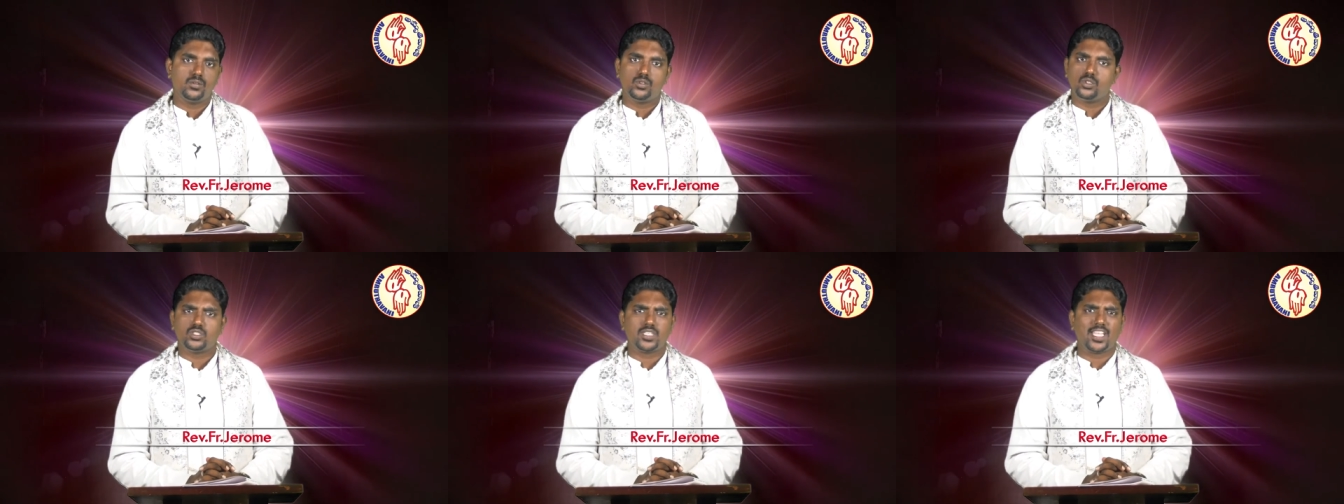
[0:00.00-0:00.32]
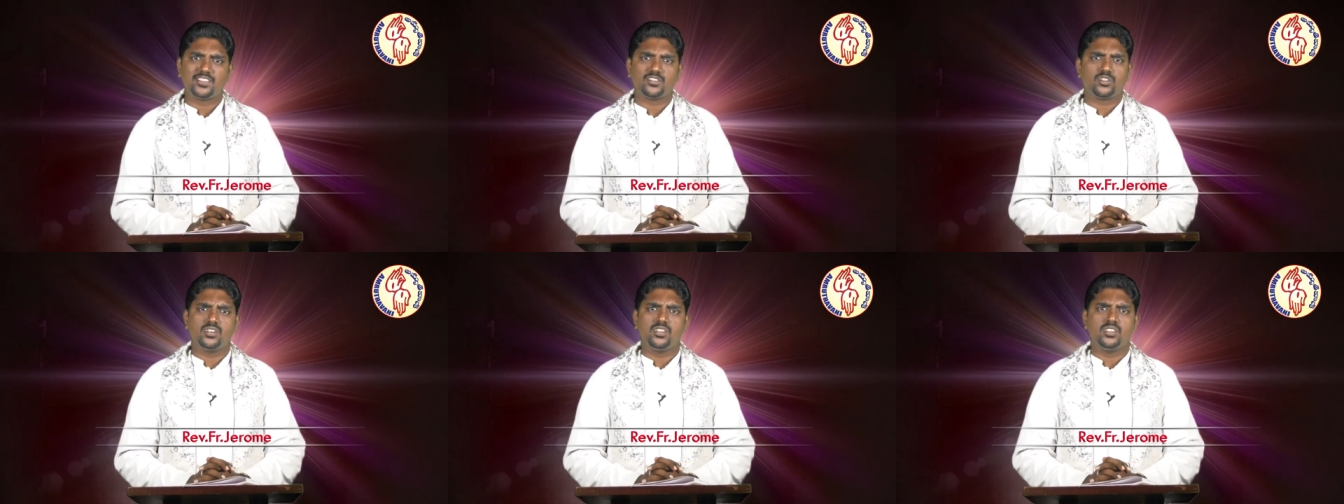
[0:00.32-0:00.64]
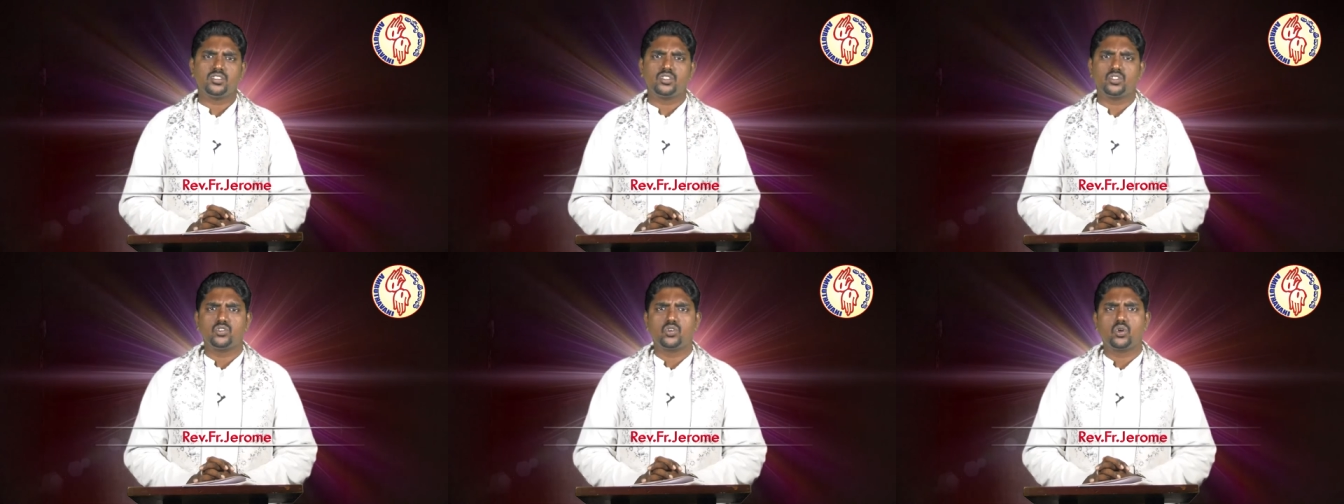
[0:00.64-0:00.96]
Those
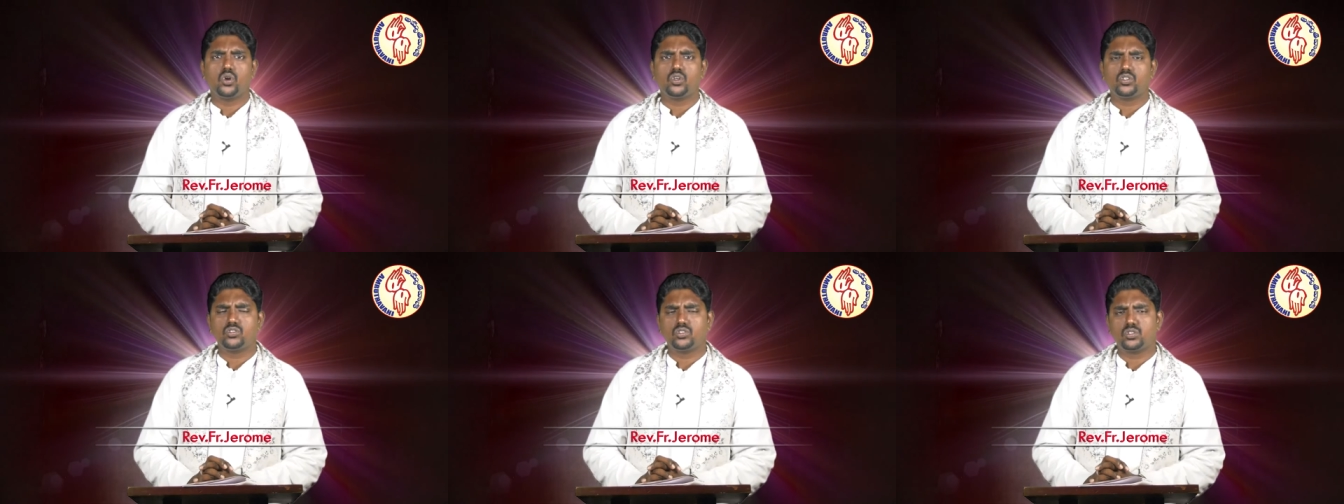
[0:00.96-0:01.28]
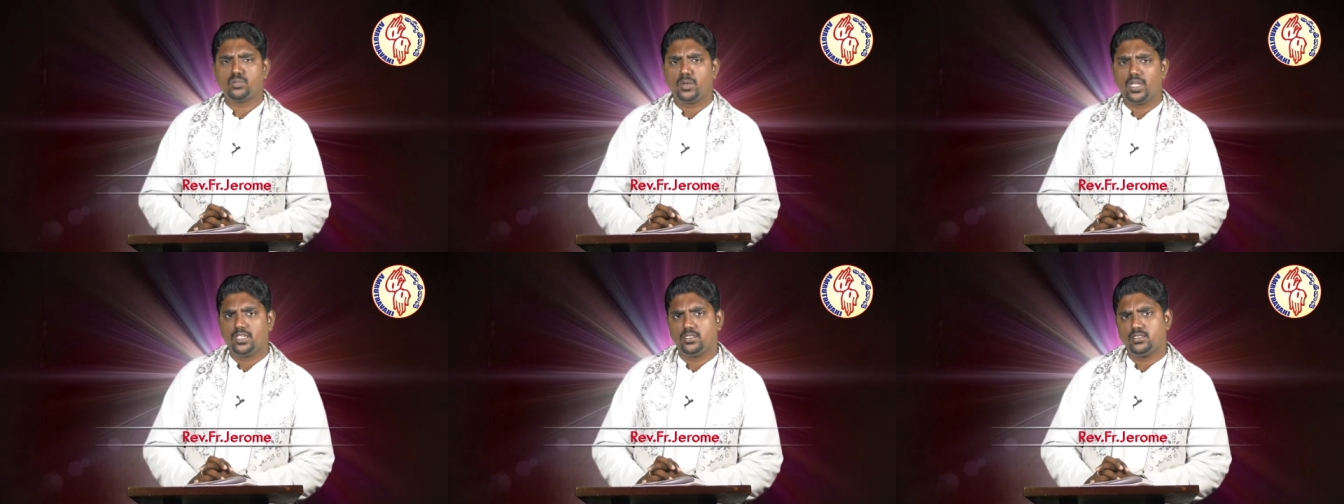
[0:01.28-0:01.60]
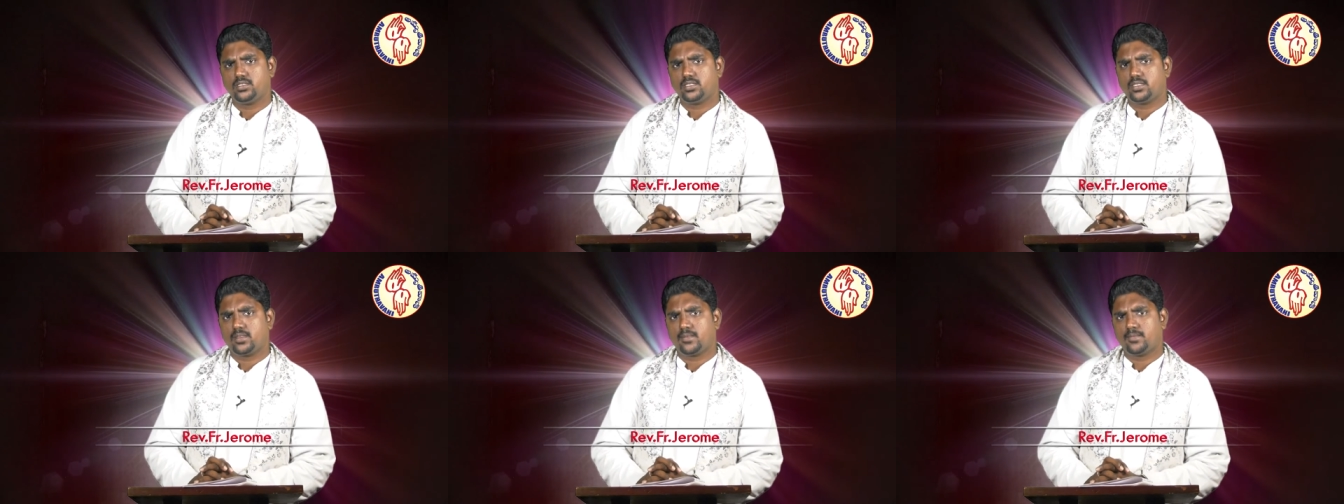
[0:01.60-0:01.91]
astronauts who go to
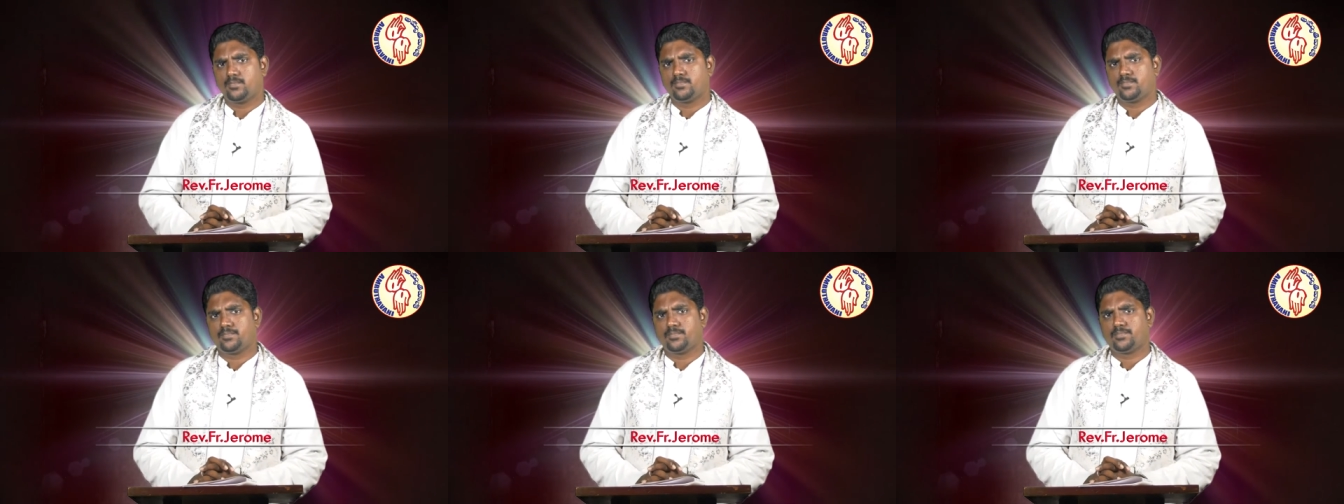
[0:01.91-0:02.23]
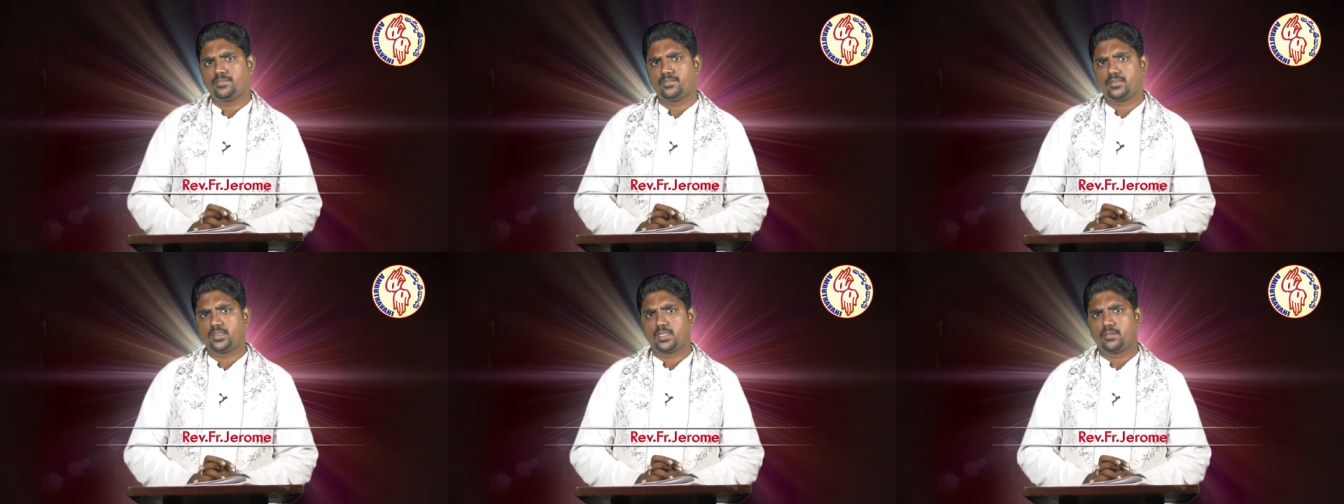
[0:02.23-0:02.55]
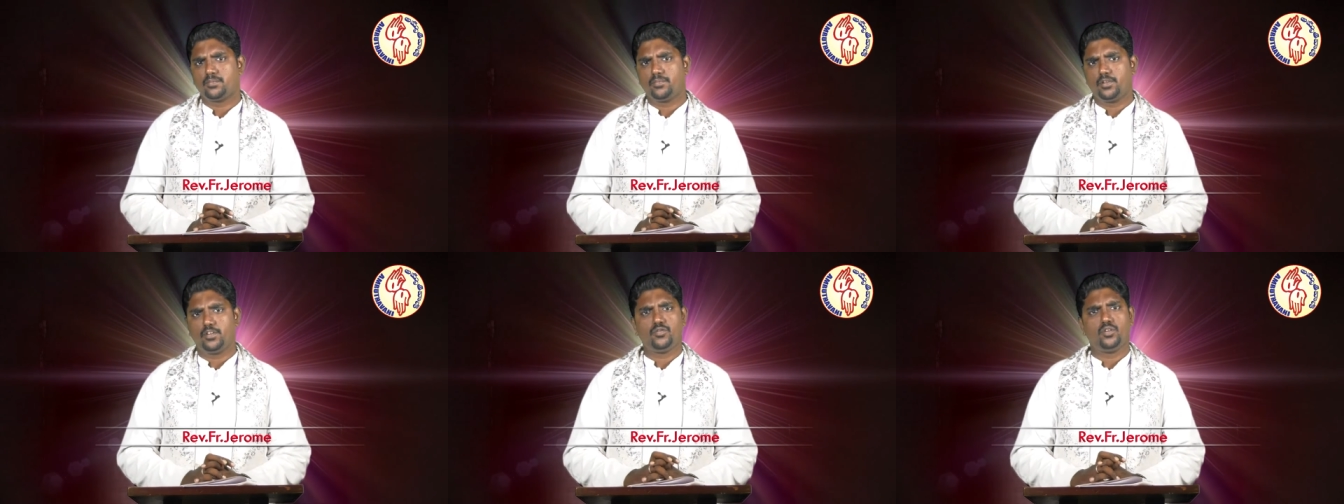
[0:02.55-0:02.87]
space,
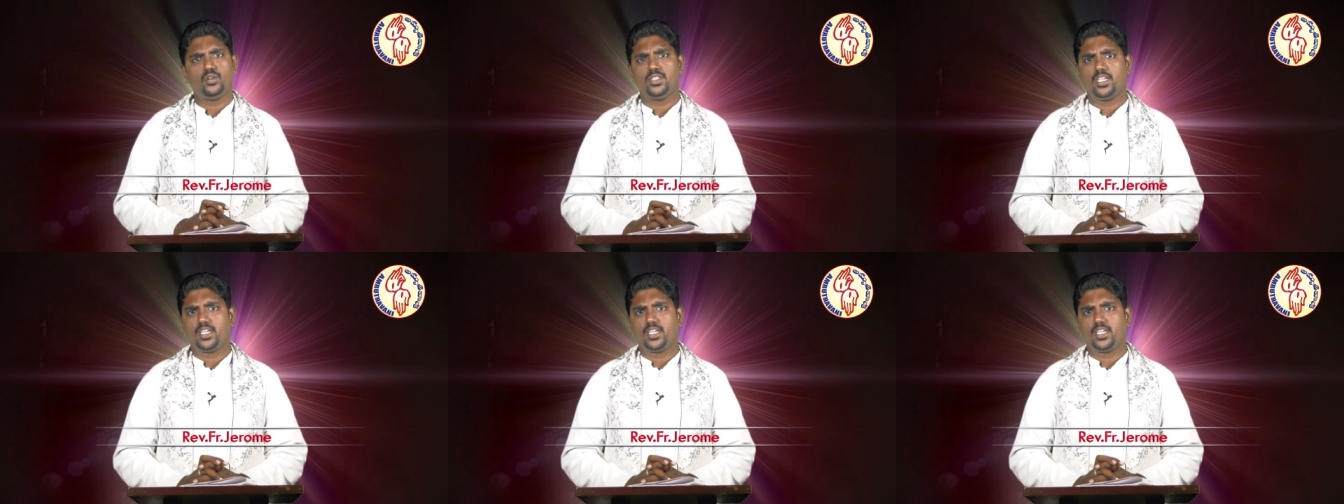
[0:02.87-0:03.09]
before